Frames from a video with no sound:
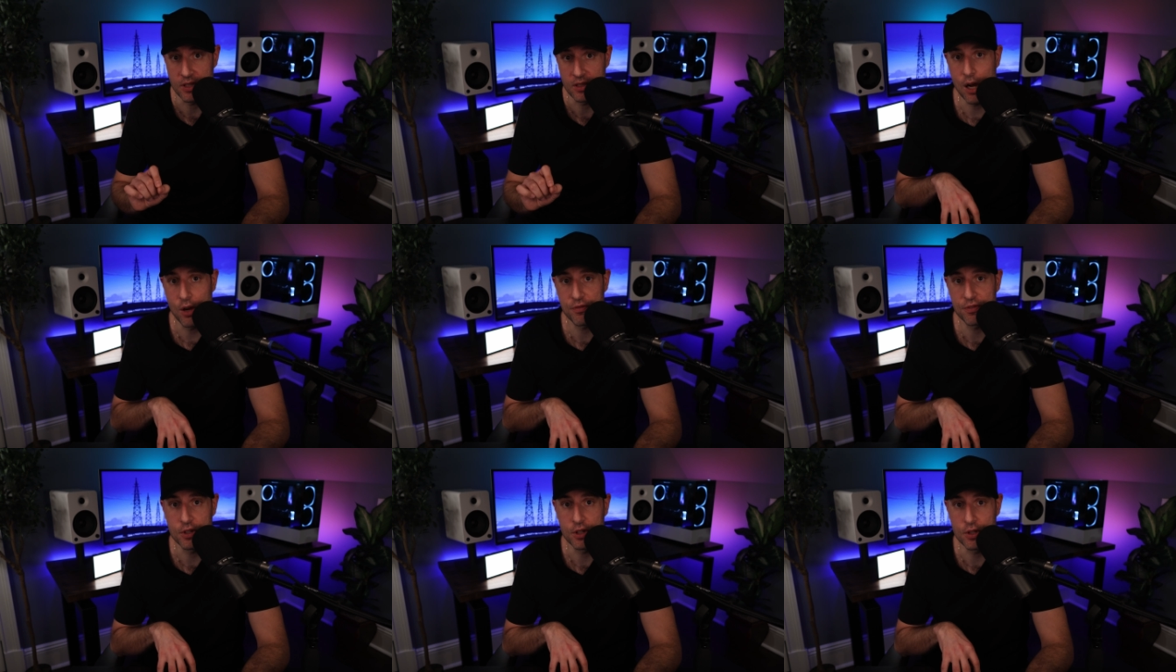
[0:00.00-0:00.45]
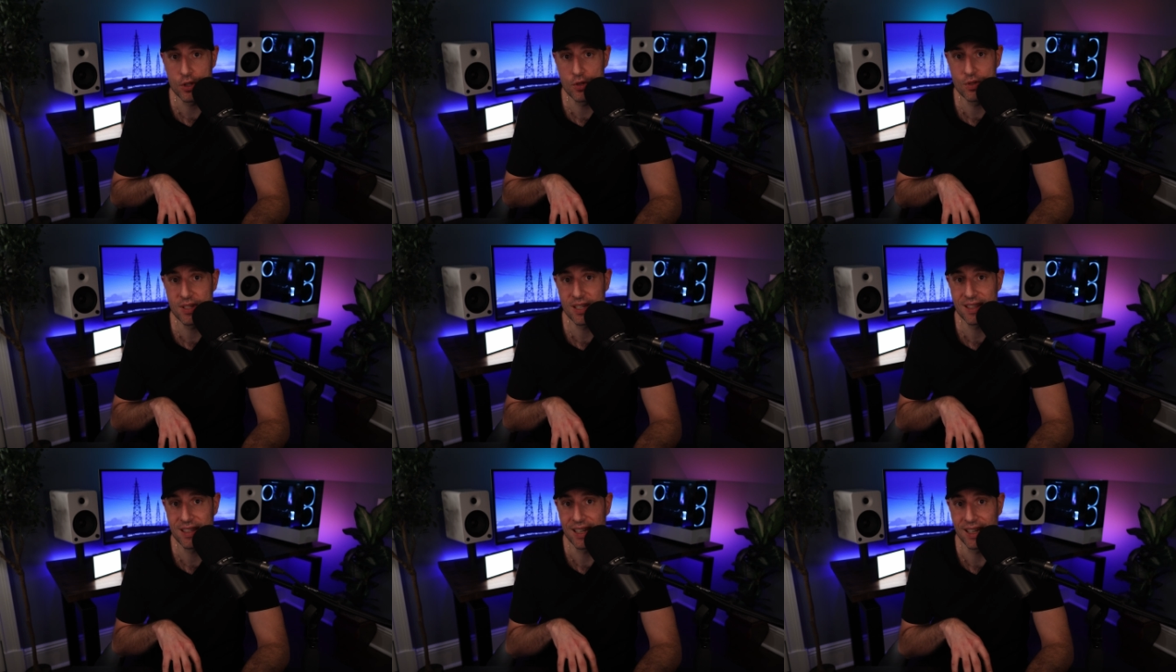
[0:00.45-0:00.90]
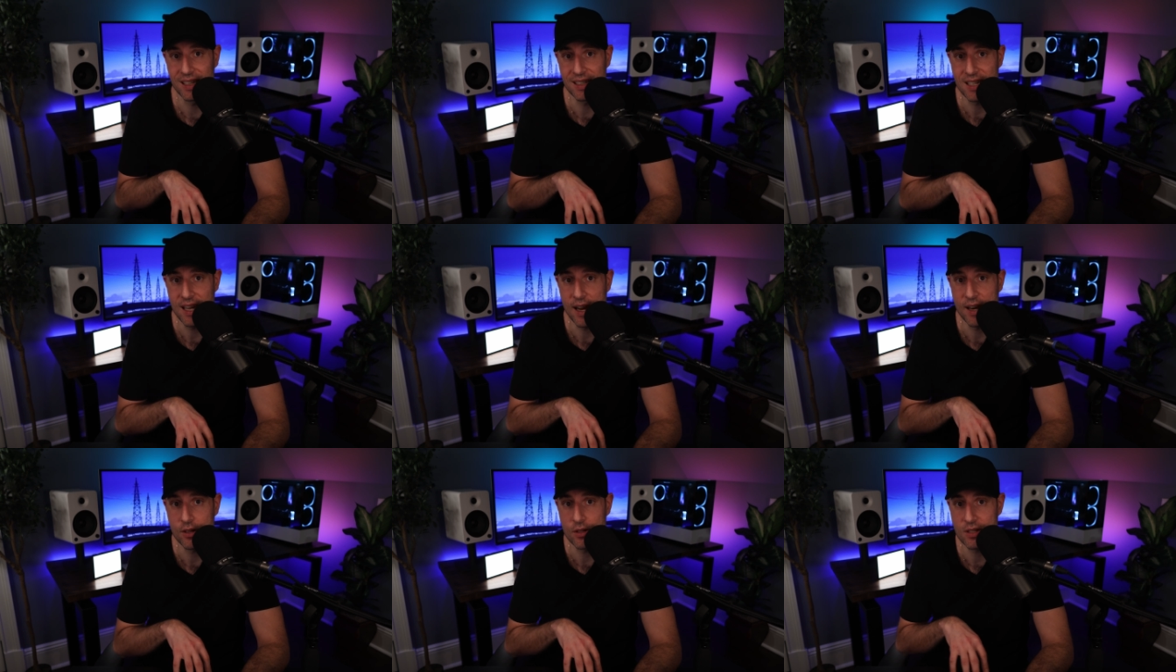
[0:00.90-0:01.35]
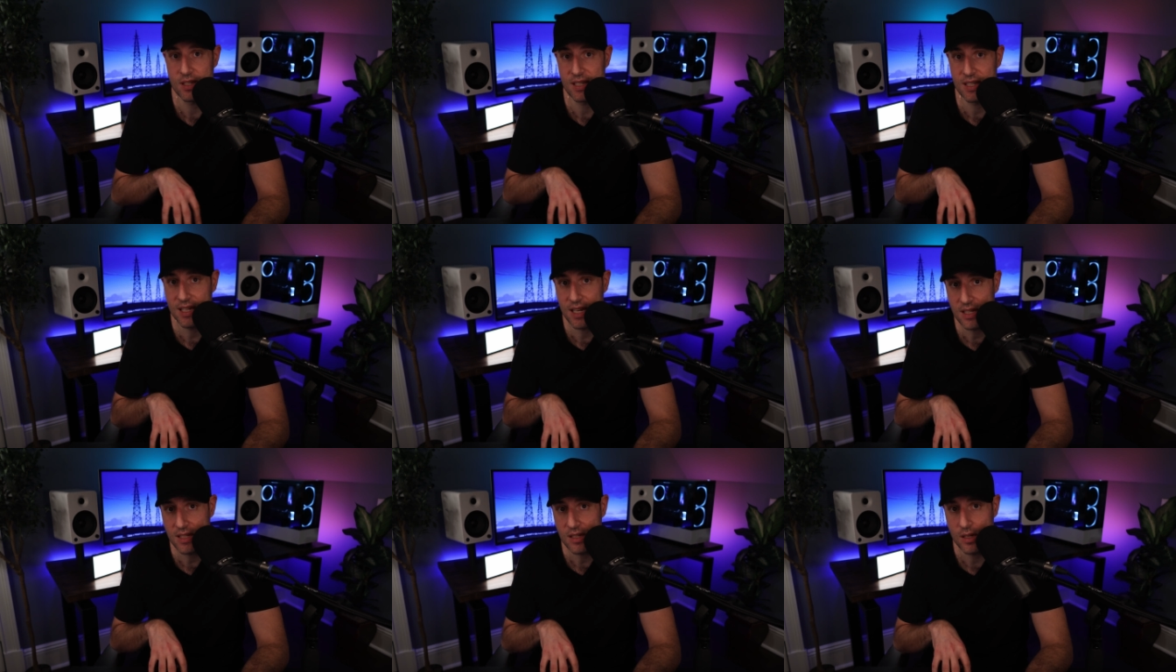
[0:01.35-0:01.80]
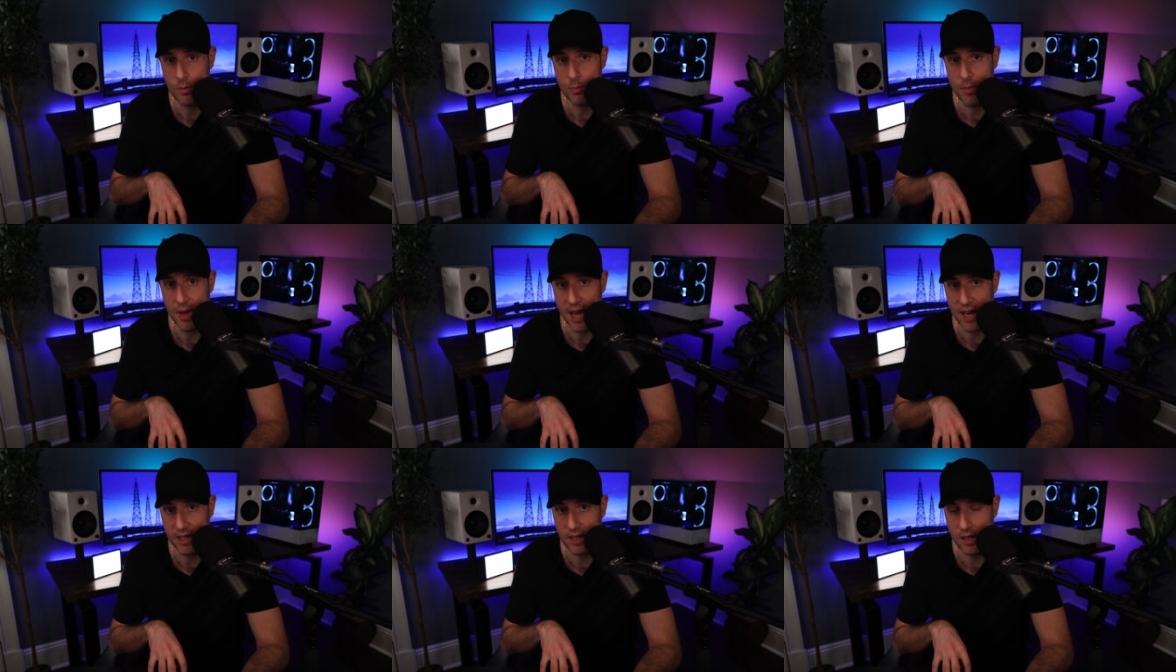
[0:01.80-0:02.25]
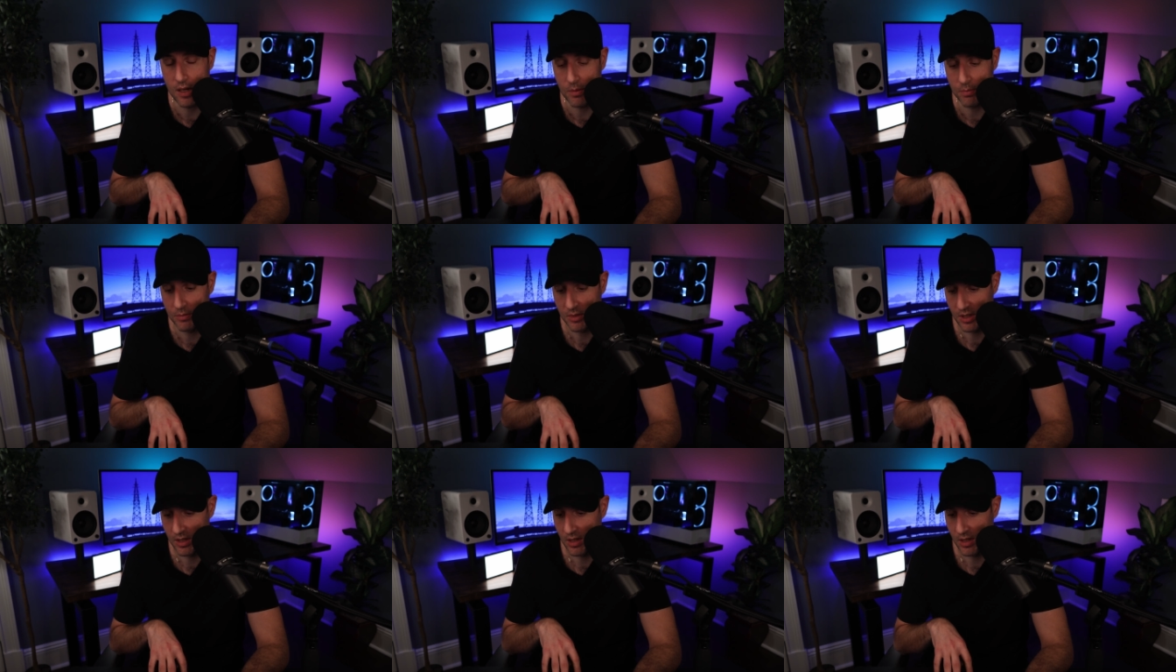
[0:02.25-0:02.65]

Now, if you're using the entire system backup,